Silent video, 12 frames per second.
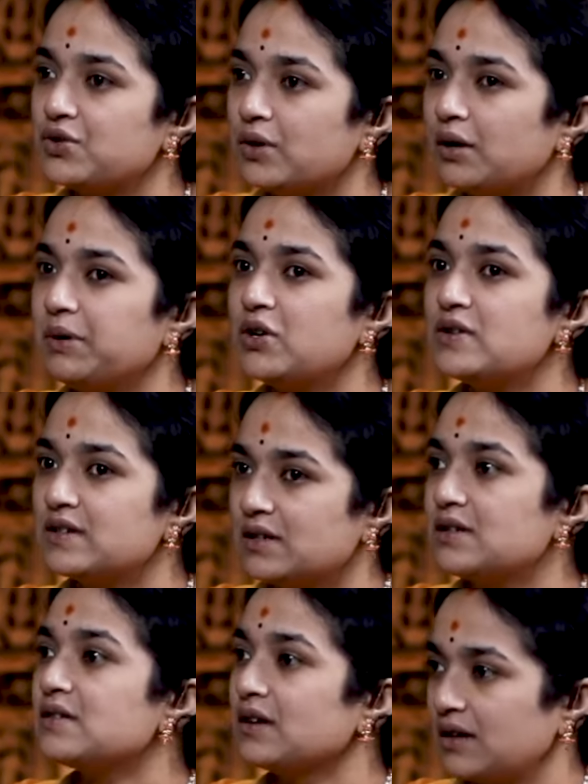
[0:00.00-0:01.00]
Because it
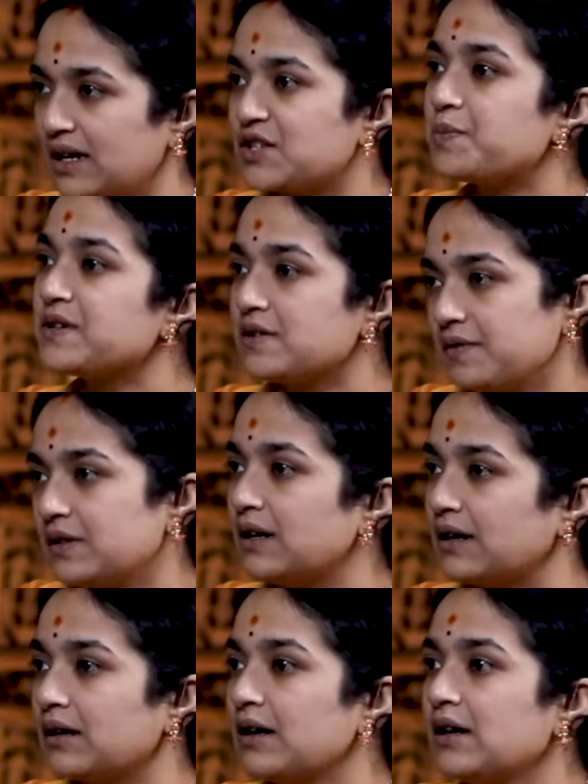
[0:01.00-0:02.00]
is expressive in
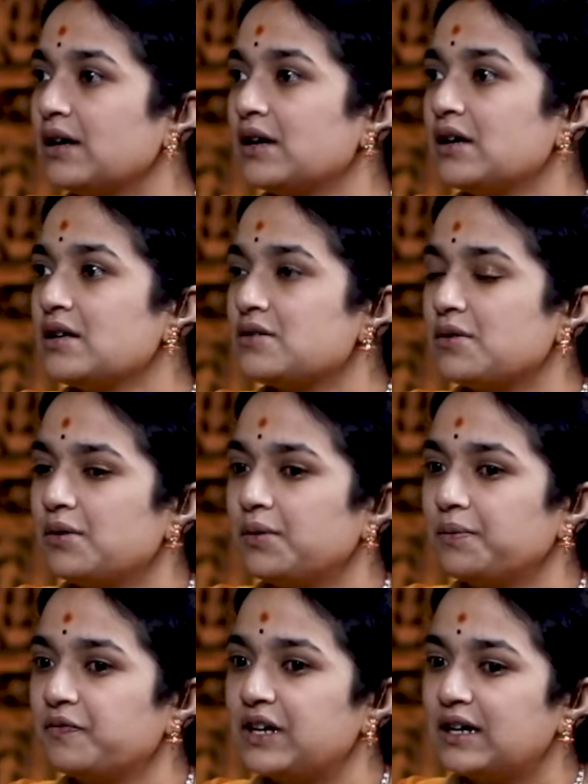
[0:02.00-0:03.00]
that. So
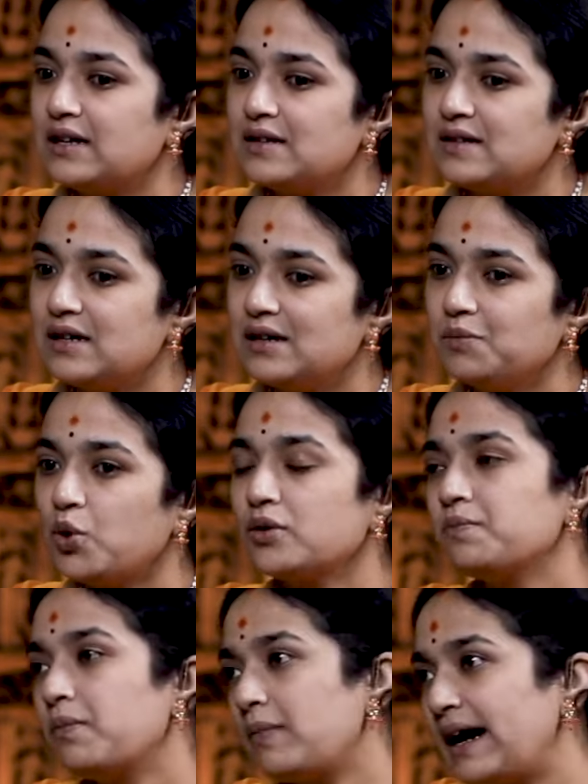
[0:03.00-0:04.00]
we can see both
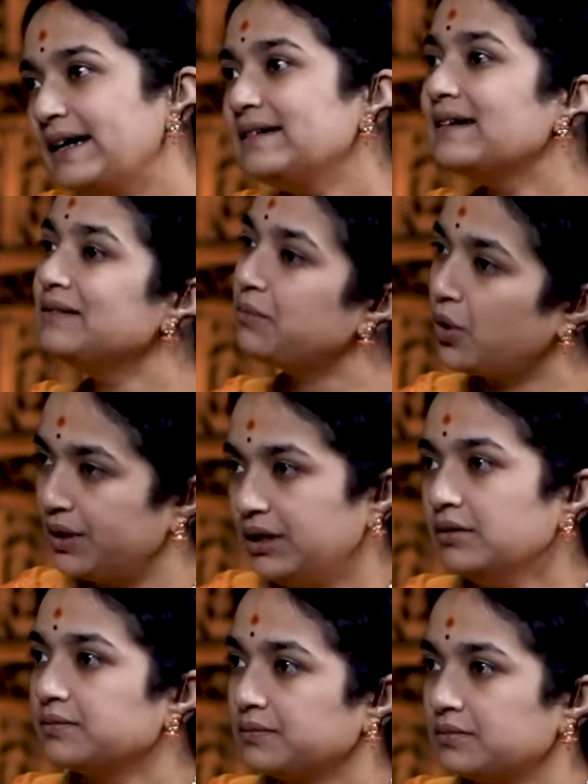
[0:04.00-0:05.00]
mind and body
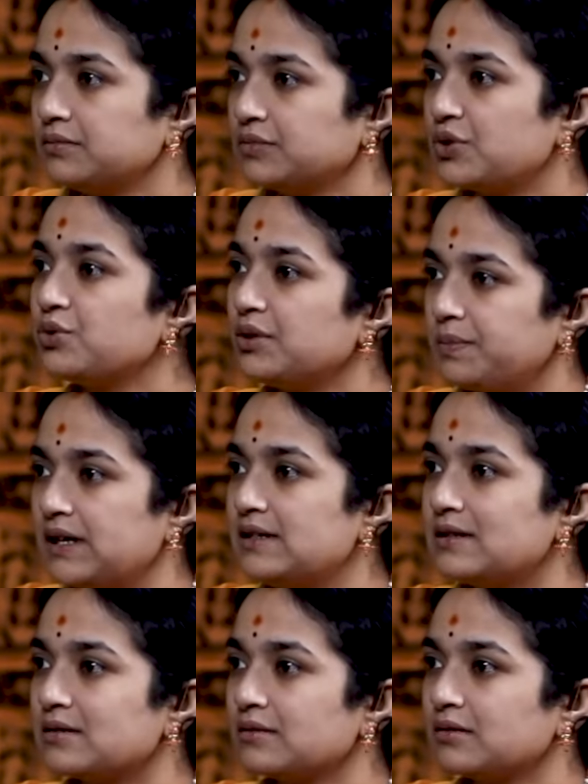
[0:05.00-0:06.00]
through the pulse.